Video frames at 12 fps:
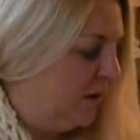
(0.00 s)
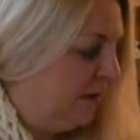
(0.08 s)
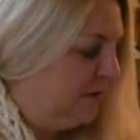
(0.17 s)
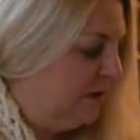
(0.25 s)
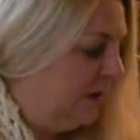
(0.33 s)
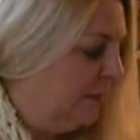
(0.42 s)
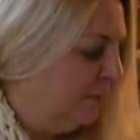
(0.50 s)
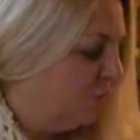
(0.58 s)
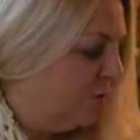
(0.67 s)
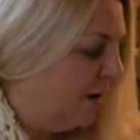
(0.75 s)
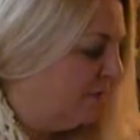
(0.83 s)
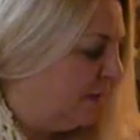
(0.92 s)
I'd seen him
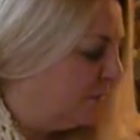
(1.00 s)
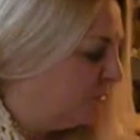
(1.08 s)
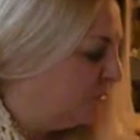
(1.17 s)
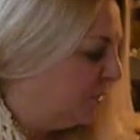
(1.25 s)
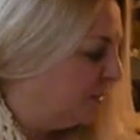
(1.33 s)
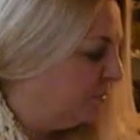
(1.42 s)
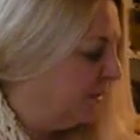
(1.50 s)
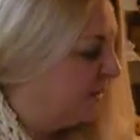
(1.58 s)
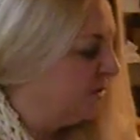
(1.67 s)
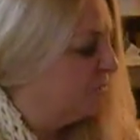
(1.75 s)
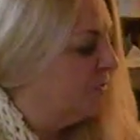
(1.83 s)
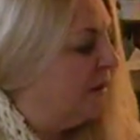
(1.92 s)
drive up to our
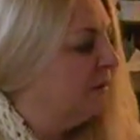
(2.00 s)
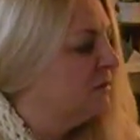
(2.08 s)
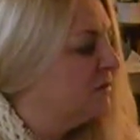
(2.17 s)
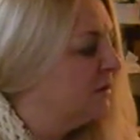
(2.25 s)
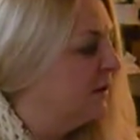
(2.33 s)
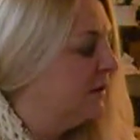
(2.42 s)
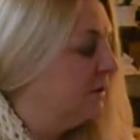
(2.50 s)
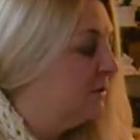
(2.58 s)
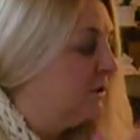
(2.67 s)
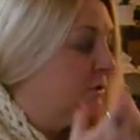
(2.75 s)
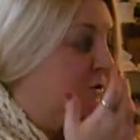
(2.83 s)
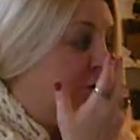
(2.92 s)
place recklessly in his
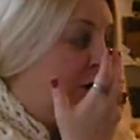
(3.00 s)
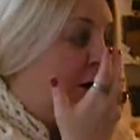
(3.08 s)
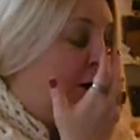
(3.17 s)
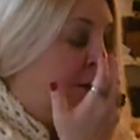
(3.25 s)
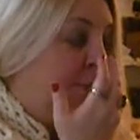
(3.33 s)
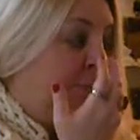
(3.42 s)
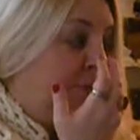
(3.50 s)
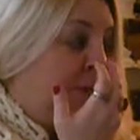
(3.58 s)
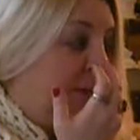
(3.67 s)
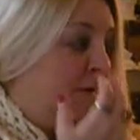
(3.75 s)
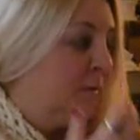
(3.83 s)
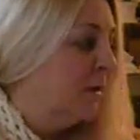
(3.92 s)
huge car,
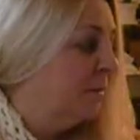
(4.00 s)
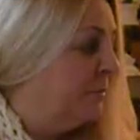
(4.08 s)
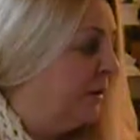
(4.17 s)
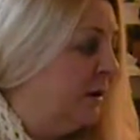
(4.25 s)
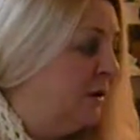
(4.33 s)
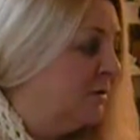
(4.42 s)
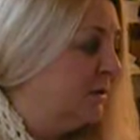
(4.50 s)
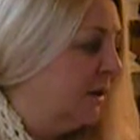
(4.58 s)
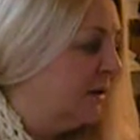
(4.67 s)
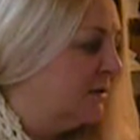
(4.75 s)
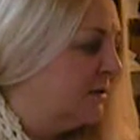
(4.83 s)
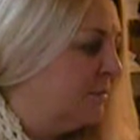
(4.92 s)
pillows
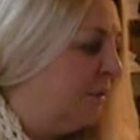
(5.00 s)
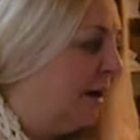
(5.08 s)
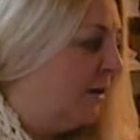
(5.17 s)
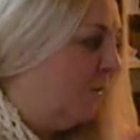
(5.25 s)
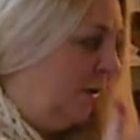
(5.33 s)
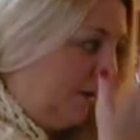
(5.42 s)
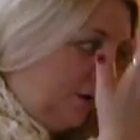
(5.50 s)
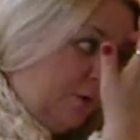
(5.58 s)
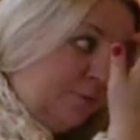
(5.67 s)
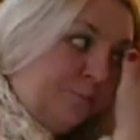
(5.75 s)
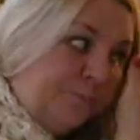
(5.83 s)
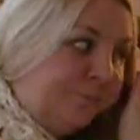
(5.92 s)
against the back
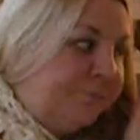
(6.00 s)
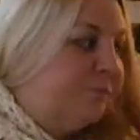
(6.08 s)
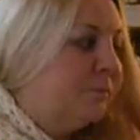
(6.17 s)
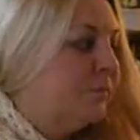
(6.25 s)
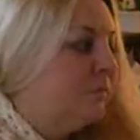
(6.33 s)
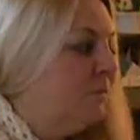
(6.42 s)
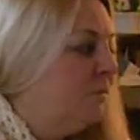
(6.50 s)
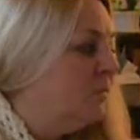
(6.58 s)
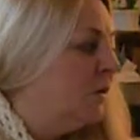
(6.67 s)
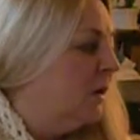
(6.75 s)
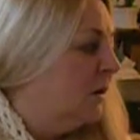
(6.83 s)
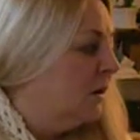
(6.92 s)
window.
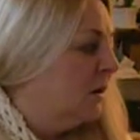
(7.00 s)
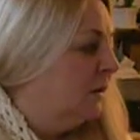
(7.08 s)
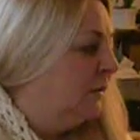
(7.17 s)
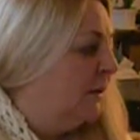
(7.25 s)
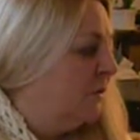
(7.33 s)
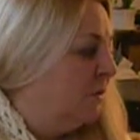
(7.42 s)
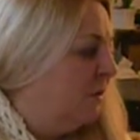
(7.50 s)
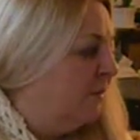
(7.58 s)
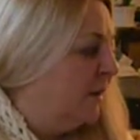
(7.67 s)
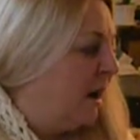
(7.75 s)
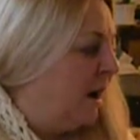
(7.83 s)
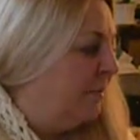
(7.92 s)
Lenore
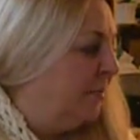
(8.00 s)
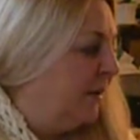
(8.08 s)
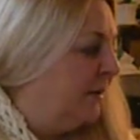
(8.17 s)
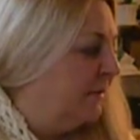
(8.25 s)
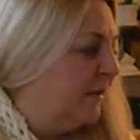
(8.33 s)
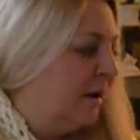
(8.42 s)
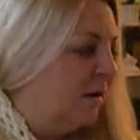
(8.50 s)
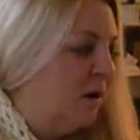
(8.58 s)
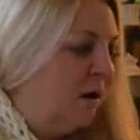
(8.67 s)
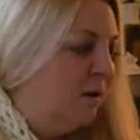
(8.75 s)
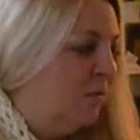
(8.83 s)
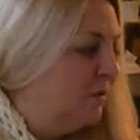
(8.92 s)
would hop in and that
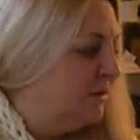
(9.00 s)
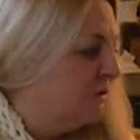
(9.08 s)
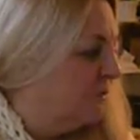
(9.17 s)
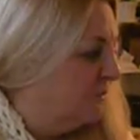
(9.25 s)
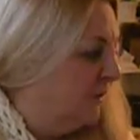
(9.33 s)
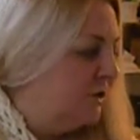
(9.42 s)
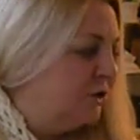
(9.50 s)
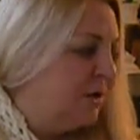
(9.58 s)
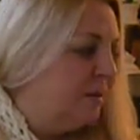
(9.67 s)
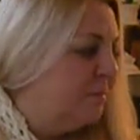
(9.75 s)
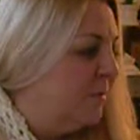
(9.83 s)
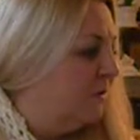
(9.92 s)
car would screech
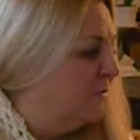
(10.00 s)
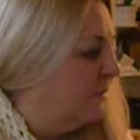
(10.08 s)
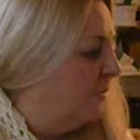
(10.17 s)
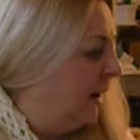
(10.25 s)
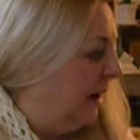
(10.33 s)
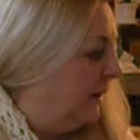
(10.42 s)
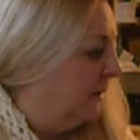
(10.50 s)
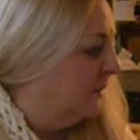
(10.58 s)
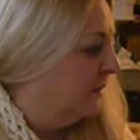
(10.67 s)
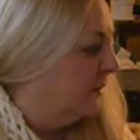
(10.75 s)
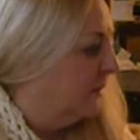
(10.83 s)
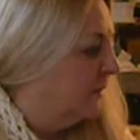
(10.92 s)
them both away,
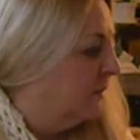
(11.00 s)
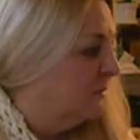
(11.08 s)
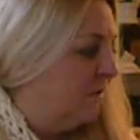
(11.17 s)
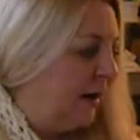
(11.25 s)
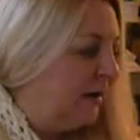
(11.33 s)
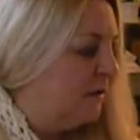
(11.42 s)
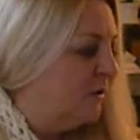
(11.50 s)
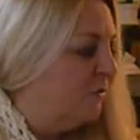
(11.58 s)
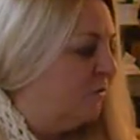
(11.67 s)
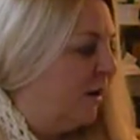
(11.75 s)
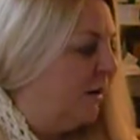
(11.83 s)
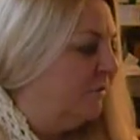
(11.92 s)
right into
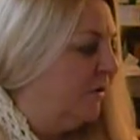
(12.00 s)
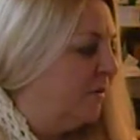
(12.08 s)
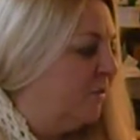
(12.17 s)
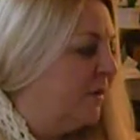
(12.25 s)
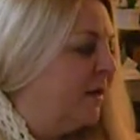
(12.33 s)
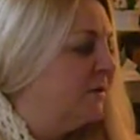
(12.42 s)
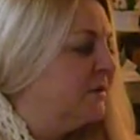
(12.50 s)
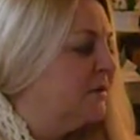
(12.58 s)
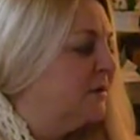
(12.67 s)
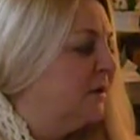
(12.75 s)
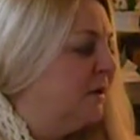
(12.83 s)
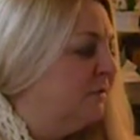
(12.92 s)
traffic, without his
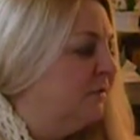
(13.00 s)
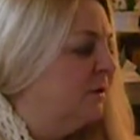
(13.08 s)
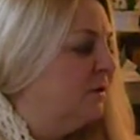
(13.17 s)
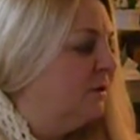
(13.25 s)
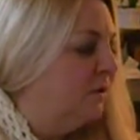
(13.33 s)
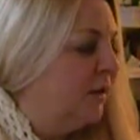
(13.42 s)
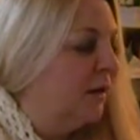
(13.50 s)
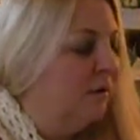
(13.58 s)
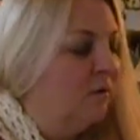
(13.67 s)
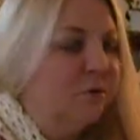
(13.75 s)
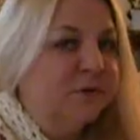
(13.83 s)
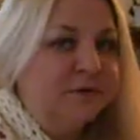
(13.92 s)
even
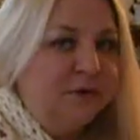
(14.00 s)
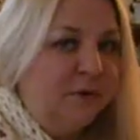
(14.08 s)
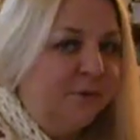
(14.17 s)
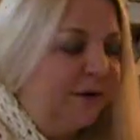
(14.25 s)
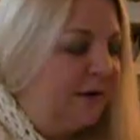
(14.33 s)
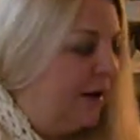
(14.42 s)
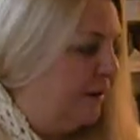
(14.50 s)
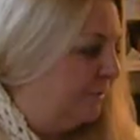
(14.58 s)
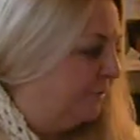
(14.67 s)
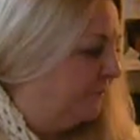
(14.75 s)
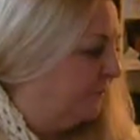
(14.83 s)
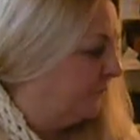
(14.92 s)
looking or slowing
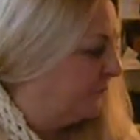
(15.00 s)
down.